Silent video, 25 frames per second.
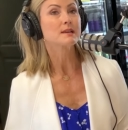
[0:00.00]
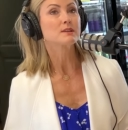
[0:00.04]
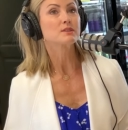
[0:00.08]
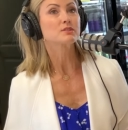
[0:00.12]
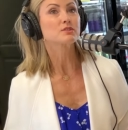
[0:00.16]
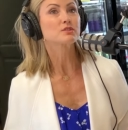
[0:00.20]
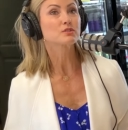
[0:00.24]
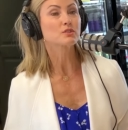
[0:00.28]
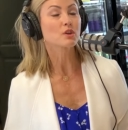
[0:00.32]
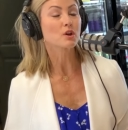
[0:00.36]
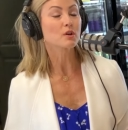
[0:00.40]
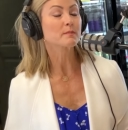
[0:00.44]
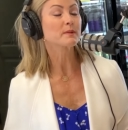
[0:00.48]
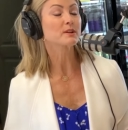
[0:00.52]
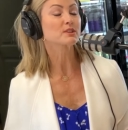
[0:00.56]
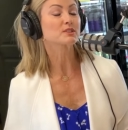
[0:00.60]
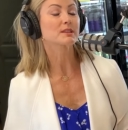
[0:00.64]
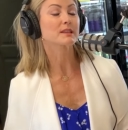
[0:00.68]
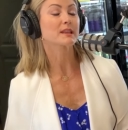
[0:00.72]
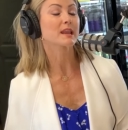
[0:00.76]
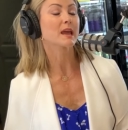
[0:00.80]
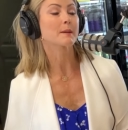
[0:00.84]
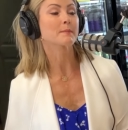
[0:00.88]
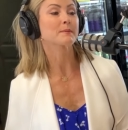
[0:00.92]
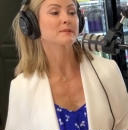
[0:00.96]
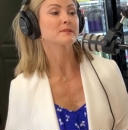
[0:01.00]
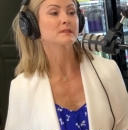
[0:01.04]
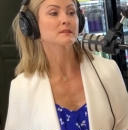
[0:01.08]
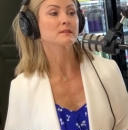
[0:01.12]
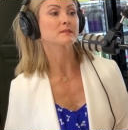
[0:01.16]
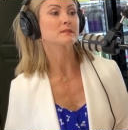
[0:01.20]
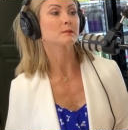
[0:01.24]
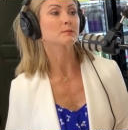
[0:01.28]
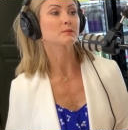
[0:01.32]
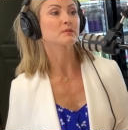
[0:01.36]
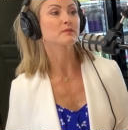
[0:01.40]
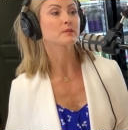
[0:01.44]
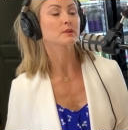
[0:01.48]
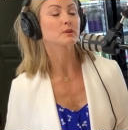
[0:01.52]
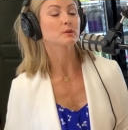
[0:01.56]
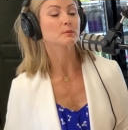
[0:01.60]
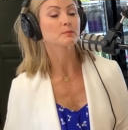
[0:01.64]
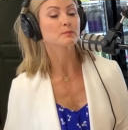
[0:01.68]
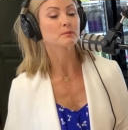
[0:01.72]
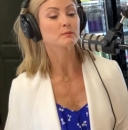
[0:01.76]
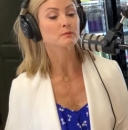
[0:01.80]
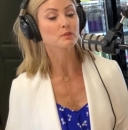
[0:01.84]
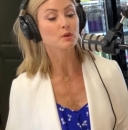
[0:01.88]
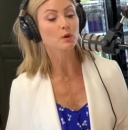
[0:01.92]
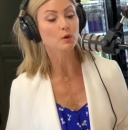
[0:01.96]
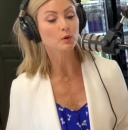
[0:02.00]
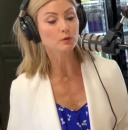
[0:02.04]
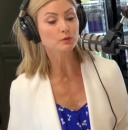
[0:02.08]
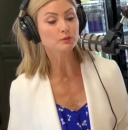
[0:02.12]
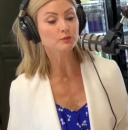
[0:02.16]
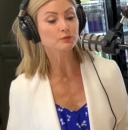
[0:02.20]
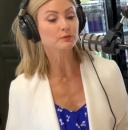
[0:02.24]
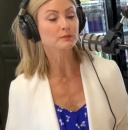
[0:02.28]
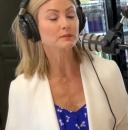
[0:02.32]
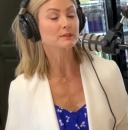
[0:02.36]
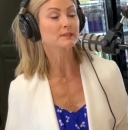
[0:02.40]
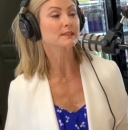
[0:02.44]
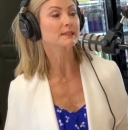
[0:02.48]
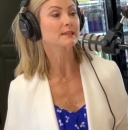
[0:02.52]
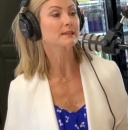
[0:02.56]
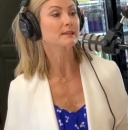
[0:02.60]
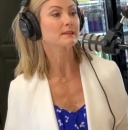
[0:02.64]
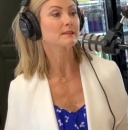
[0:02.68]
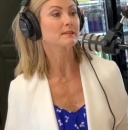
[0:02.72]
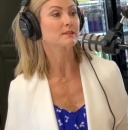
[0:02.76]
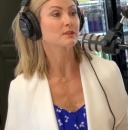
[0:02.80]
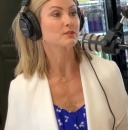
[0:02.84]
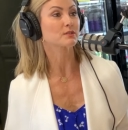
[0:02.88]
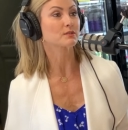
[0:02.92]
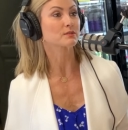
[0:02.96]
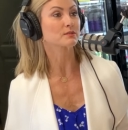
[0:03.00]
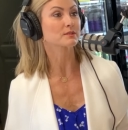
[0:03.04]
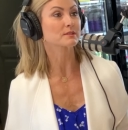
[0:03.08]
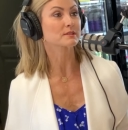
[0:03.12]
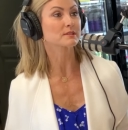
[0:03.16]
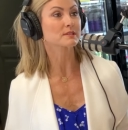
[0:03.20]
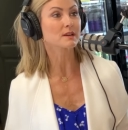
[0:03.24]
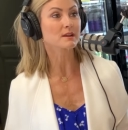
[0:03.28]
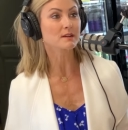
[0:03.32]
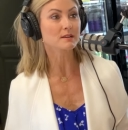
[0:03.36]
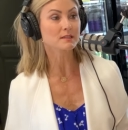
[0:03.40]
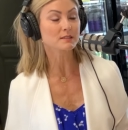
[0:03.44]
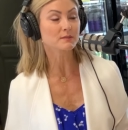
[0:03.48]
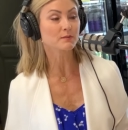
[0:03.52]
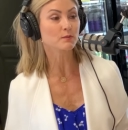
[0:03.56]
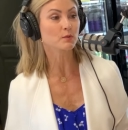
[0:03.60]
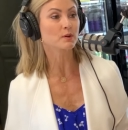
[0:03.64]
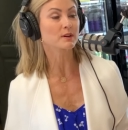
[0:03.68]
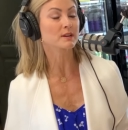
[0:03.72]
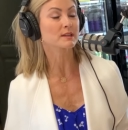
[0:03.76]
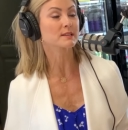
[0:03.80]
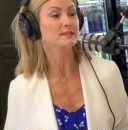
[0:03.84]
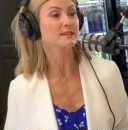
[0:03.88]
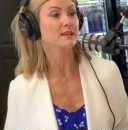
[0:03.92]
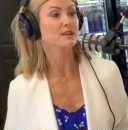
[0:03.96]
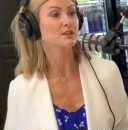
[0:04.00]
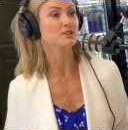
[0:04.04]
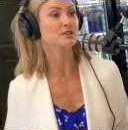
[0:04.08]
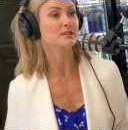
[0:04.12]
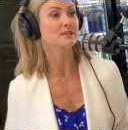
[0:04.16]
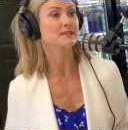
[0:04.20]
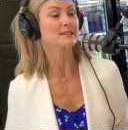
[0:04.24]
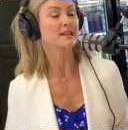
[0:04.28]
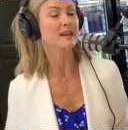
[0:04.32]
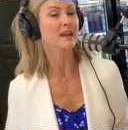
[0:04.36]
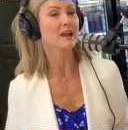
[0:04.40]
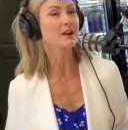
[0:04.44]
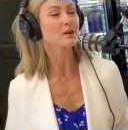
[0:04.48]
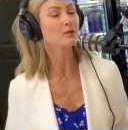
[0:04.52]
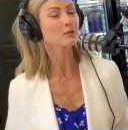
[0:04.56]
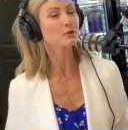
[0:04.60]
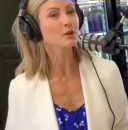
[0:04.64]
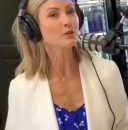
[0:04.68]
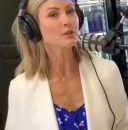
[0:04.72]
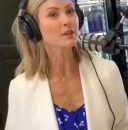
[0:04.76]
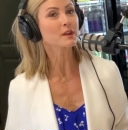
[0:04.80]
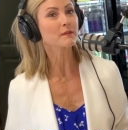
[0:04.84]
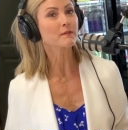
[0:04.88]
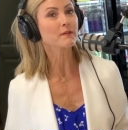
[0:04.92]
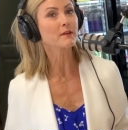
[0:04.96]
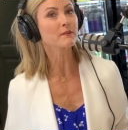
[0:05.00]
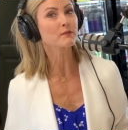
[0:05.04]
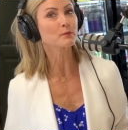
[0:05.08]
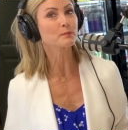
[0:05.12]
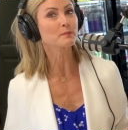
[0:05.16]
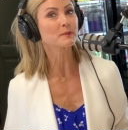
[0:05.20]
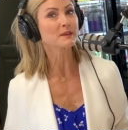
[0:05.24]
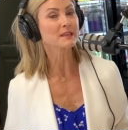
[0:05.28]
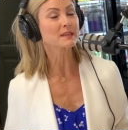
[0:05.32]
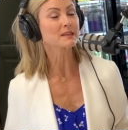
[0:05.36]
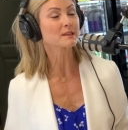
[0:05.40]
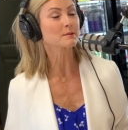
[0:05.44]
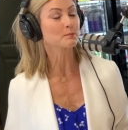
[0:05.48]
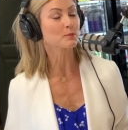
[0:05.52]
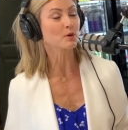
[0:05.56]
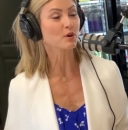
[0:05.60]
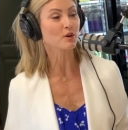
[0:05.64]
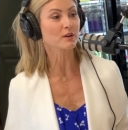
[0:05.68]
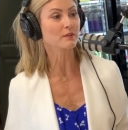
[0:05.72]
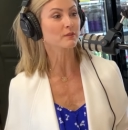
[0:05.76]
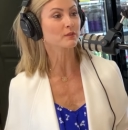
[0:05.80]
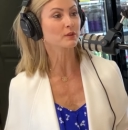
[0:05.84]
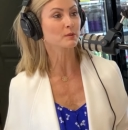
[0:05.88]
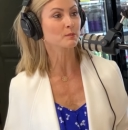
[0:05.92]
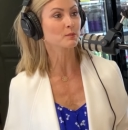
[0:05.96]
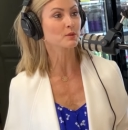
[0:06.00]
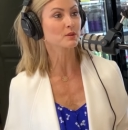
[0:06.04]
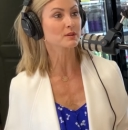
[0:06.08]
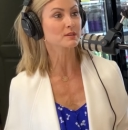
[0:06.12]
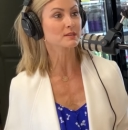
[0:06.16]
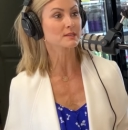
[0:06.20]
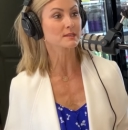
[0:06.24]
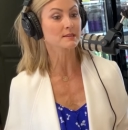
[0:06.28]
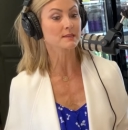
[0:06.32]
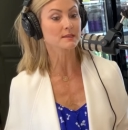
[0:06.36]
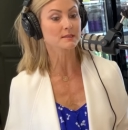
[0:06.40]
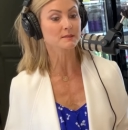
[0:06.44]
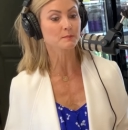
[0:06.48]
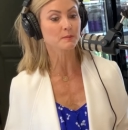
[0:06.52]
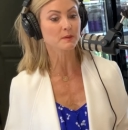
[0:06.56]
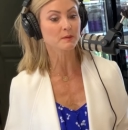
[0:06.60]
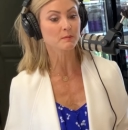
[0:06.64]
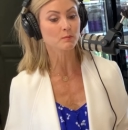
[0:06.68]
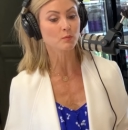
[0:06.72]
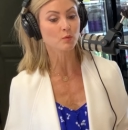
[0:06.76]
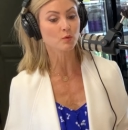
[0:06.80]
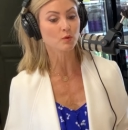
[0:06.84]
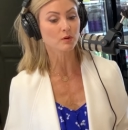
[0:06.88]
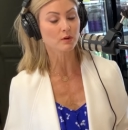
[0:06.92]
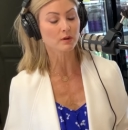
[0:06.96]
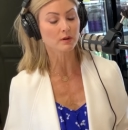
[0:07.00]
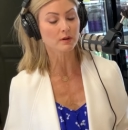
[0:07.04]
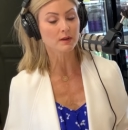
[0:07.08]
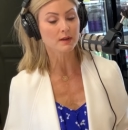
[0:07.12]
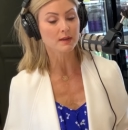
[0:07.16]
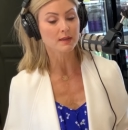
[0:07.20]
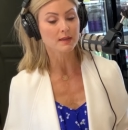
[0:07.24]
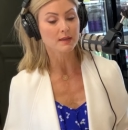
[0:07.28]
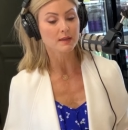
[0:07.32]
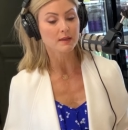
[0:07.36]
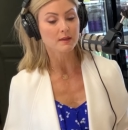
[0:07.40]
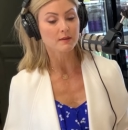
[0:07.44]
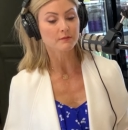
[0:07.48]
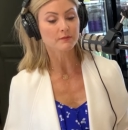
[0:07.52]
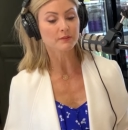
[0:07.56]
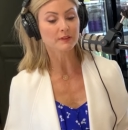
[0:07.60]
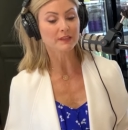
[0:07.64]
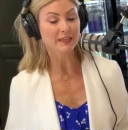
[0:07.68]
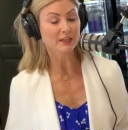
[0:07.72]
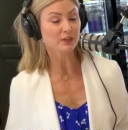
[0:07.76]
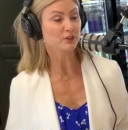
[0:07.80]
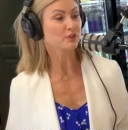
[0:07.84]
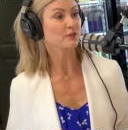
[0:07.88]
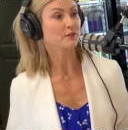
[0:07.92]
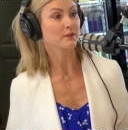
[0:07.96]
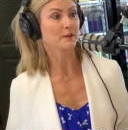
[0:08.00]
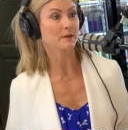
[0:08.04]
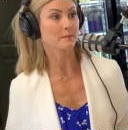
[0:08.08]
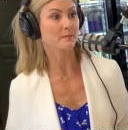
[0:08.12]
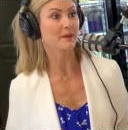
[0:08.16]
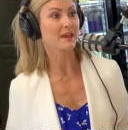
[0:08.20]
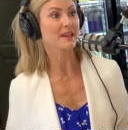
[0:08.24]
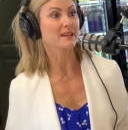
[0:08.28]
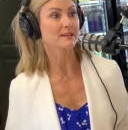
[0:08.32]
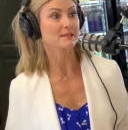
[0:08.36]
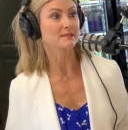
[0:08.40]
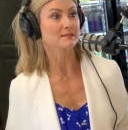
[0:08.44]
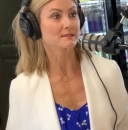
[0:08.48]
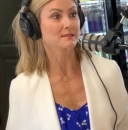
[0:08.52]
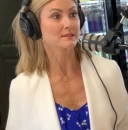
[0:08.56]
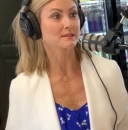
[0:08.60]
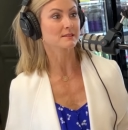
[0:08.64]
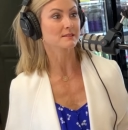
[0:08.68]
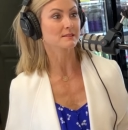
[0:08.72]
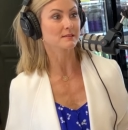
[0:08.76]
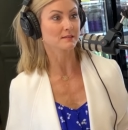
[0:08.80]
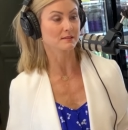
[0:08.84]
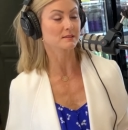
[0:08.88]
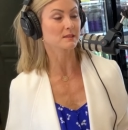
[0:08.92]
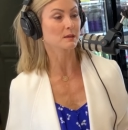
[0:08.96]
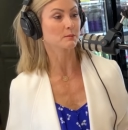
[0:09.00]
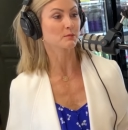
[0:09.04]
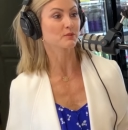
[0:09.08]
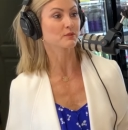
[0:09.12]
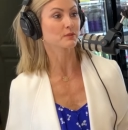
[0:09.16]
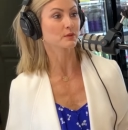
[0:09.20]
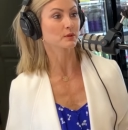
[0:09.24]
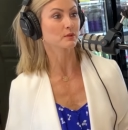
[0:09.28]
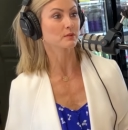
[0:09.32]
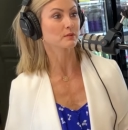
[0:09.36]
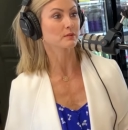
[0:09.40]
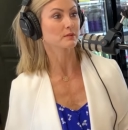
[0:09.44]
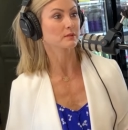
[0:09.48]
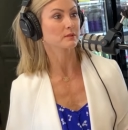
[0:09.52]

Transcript: so much that happens in Summerville culturally. There's tons of organizations, and I don't know that I've ever been a part of a community that's been more philanthropy based than Summerville.